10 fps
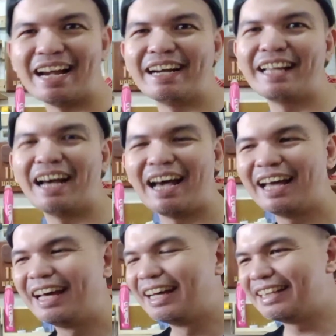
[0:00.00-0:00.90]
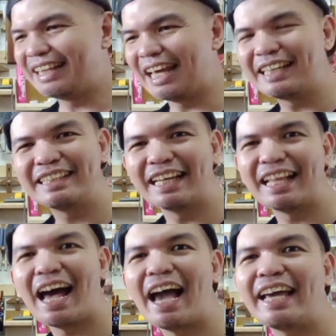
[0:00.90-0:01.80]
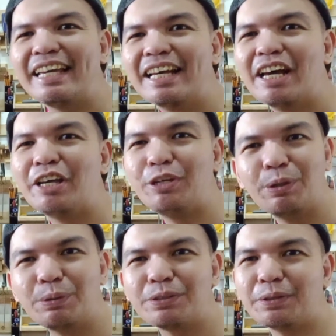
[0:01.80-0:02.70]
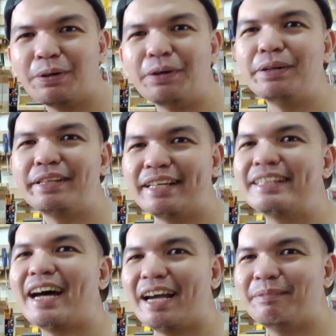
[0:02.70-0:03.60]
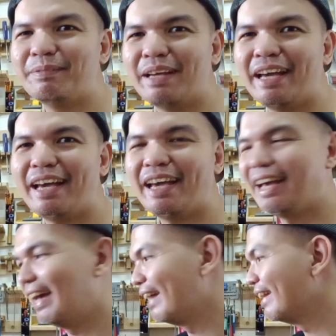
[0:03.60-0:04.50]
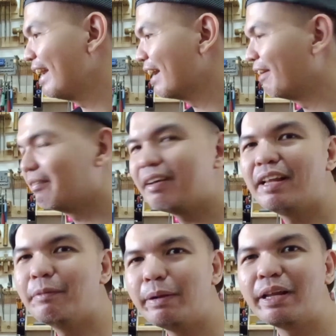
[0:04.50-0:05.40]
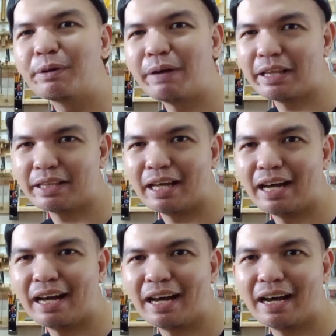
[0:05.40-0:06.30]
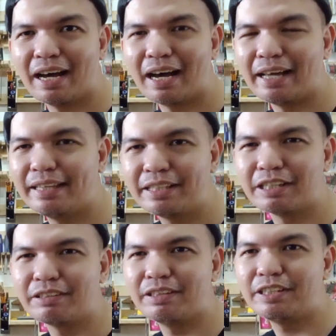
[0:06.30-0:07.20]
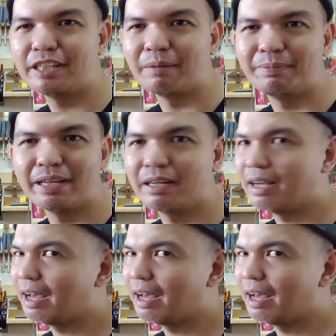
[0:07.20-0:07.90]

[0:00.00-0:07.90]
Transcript: They are the things that I use all the time, and they are really, really great addition to the shop.